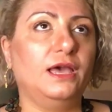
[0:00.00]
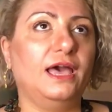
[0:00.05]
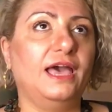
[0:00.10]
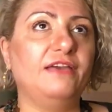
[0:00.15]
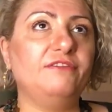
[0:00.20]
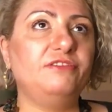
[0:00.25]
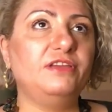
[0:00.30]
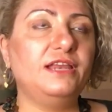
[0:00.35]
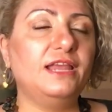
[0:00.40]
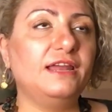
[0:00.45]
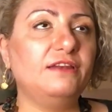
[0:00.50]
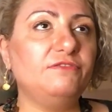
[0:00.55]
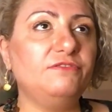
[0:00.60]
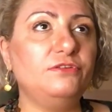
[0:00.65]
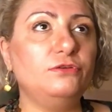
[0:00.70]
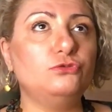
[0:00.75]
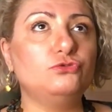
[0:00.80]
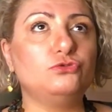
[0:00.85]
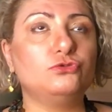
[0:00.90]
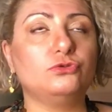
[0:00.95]
I feel
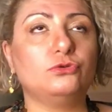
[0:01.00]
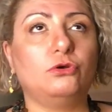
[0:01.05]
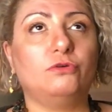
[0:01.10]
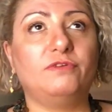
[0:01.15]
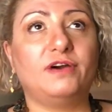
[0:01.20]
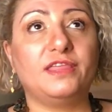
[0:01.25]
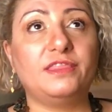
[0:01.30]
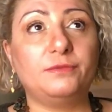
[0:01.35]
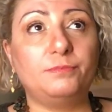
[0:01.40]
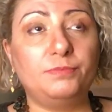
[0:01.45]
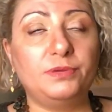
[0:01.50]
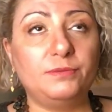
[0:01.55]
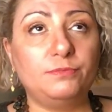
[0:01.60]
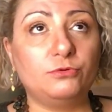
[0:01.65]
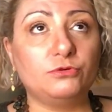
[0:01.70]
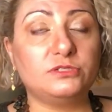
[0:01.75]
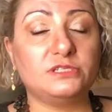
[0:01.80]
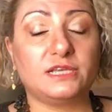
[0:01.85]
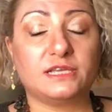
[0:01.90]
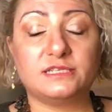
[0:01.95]
envious of other
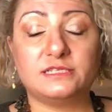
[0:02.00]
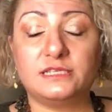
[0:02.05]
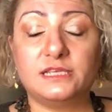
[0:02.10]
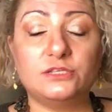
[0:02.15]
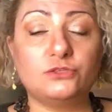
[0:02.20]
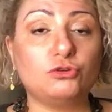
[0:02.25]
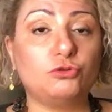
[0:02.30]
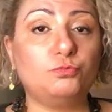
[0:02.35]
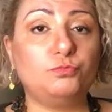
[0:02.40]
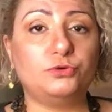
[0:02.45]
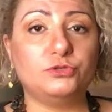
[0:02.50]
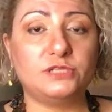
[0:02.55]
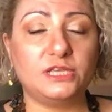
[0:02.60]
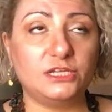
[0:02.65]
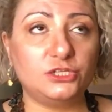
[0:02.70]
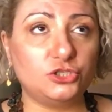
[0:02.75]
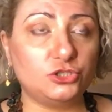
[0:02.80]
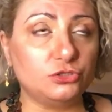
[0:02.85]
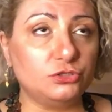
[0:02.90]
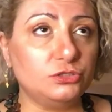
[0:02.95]
people's success or
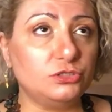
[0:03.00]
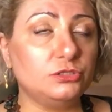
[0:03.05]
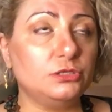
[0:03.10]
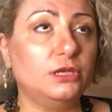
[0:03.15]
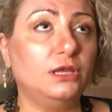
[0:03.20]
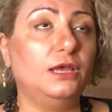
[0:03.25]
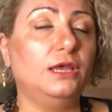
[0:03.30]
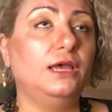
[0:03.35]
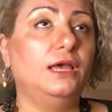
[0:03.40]
possessions,